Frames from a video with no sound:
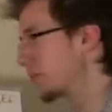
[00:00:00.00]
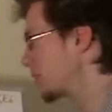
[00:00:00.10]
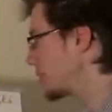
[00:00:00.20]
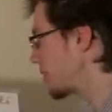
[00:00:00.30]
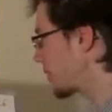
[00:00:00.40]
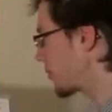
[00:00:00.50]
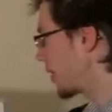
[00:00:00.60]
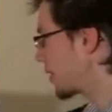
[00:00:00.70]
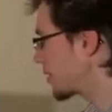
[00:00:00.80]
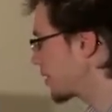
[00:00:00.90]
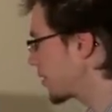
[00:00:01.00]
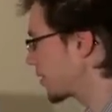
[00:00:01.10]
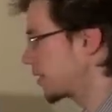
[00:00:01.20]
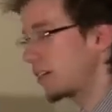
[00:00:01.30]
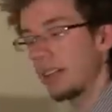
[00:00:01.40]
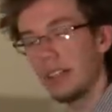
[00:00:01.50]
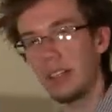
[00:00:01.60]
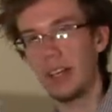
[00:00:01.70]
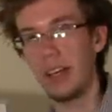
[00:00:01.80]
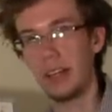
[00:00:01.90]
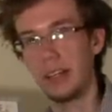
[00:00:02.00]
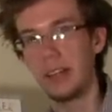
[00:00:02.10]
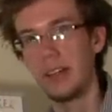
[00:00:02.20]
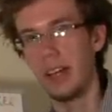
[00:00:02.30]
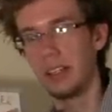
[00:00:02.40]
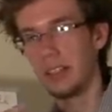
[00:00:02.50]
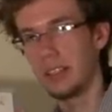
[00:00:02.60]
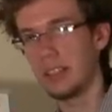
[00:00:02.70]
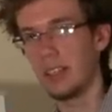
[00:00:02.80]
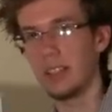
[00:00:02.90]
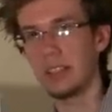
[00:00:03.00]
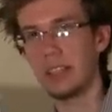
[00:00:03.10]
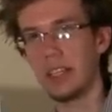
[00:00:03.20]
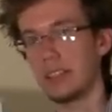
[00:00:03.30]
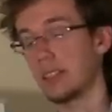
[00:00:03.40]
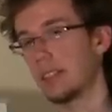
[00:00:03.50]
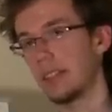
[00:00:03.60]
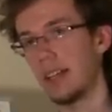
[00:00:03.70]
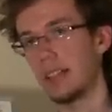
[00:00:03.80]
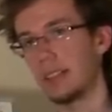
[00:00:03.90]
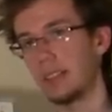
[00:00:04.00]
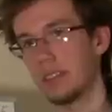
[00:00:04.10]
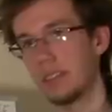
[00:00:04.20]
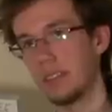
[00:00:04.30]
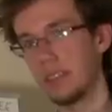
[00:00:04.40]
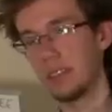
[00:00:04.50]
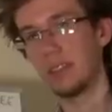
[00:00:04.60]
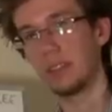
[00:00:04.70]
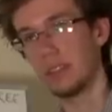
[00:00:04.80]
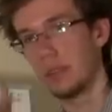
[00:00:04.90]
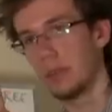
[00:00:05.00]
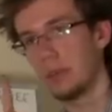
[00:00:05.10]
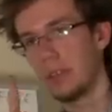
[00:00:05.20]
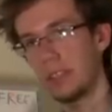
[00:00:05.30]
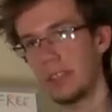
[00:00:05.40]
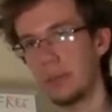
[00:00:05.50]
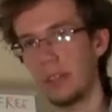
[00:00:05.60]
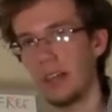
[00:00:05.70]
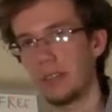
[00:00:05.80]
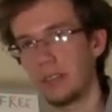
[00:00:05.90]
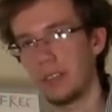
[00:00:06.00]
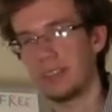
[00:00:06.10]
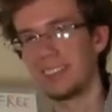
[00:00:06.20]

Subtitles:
once you can write this out, then you can look at it and you can see all the scales at a glance. So there's only one more step left.